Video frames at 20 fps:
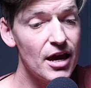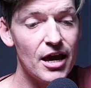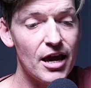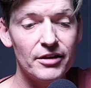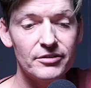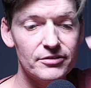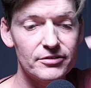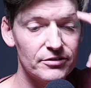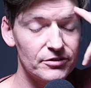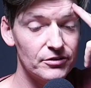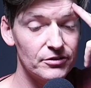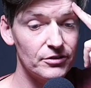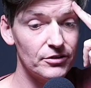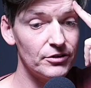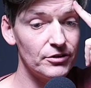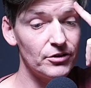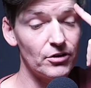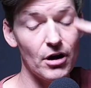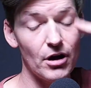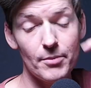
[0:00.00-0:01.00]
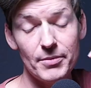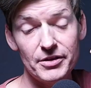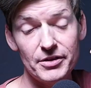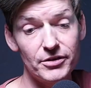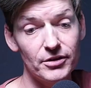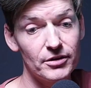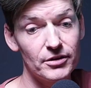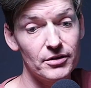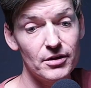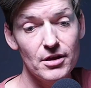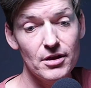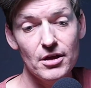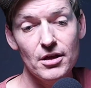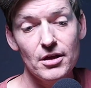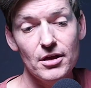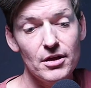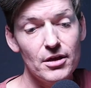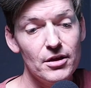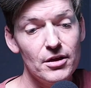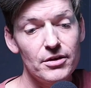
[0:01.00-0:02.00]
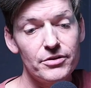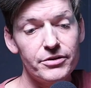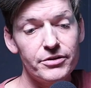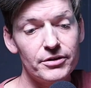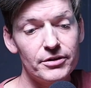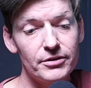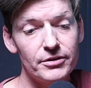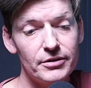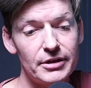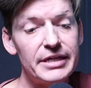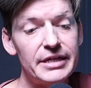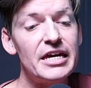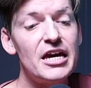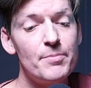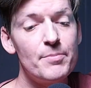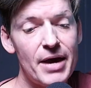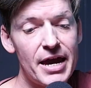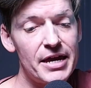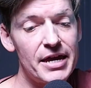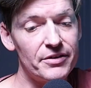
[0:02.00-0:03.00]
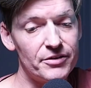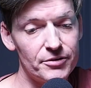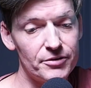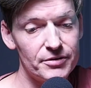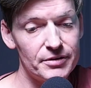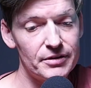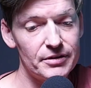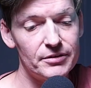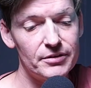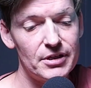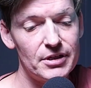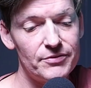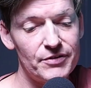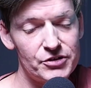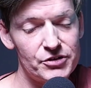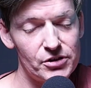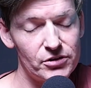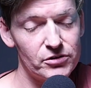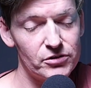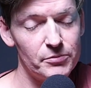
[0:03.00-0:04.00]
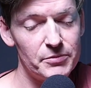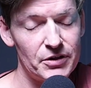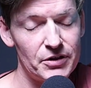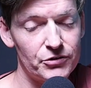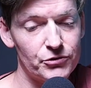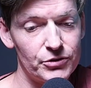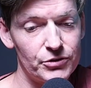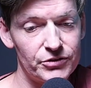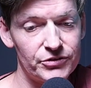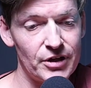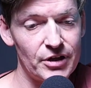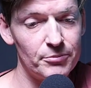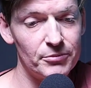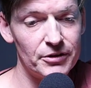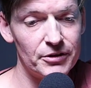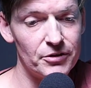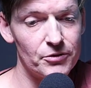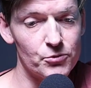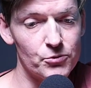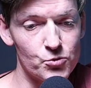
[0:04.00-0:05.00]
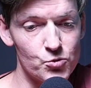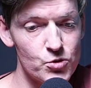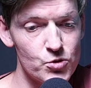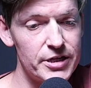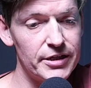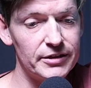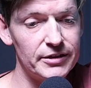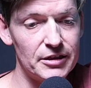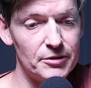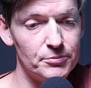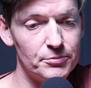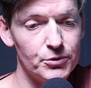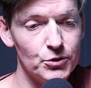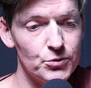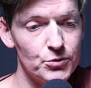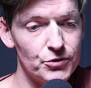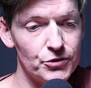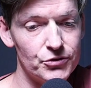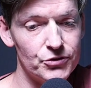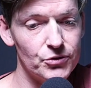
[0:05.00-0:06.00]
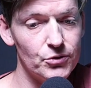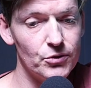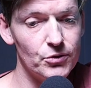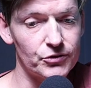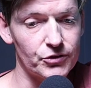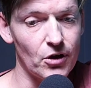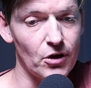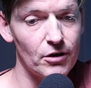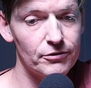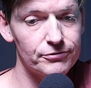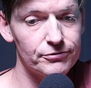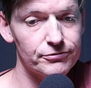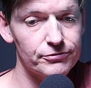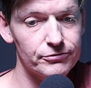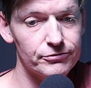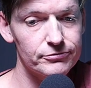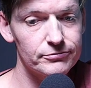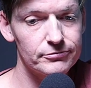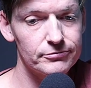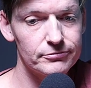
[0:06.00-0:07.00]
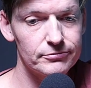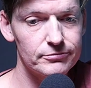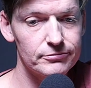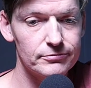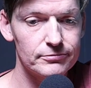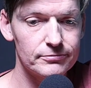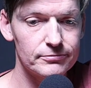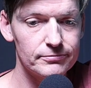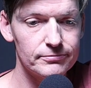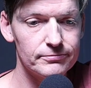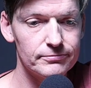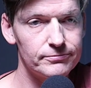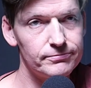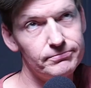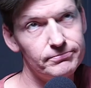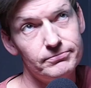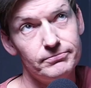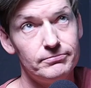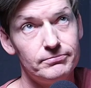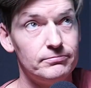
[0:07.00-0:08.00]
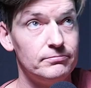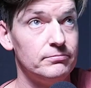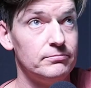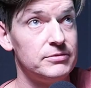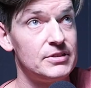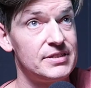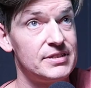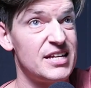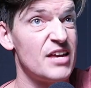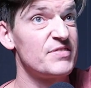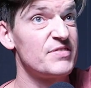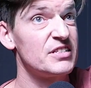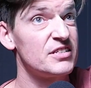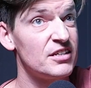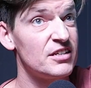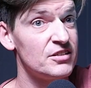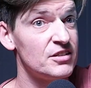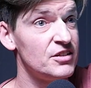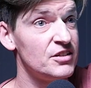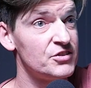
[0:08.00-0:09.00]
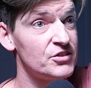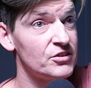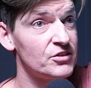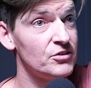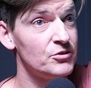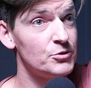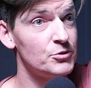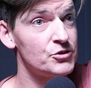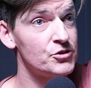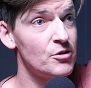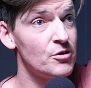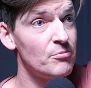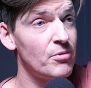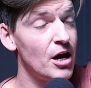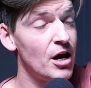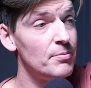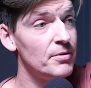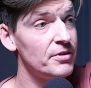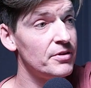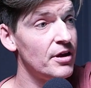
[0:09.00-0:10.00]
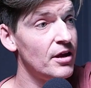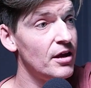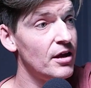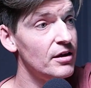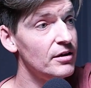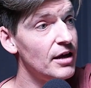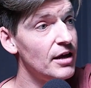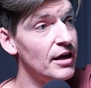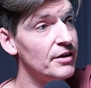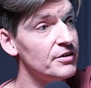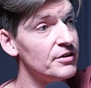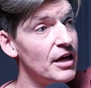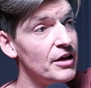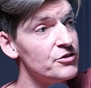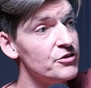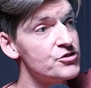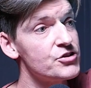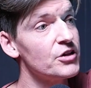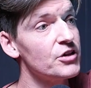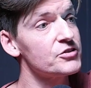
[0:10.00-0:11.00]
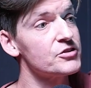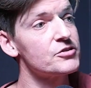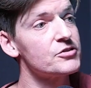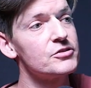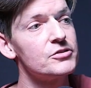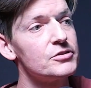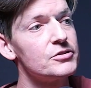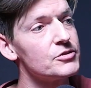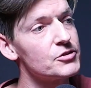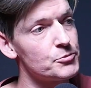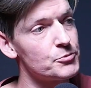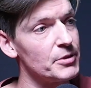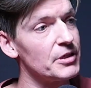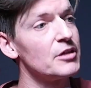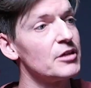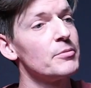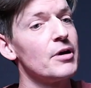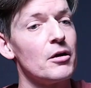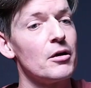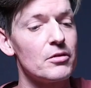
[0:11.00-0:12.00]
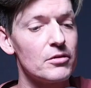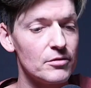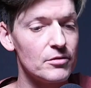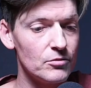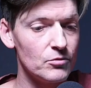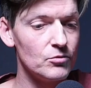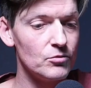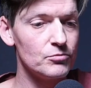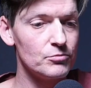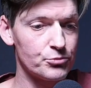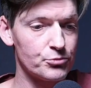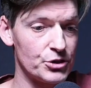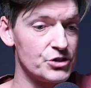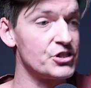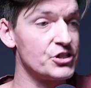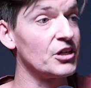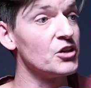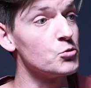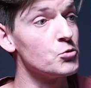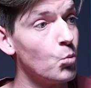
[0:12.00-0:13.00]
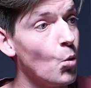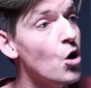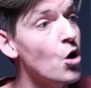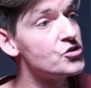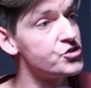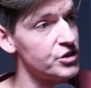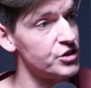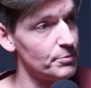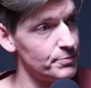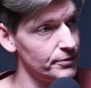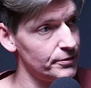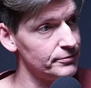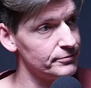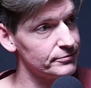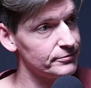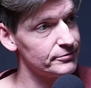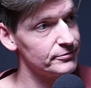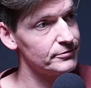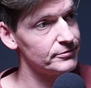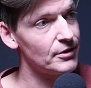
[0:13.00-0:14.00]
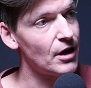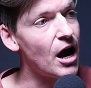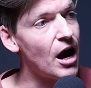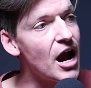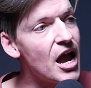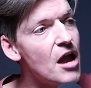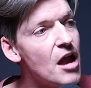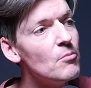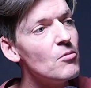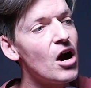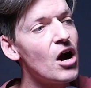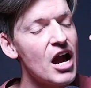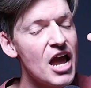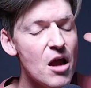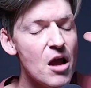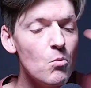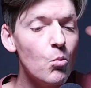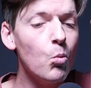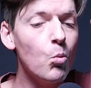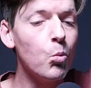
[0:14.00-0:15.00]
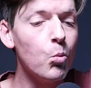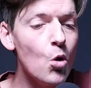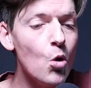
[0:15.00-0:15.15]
and you know, I mean the the EMA, the Evangelical Ministry Assembly, that really blew the doors off 17 years ago was John Piper there, and and just speaking about preaching as worship. Mm, I am mm. I am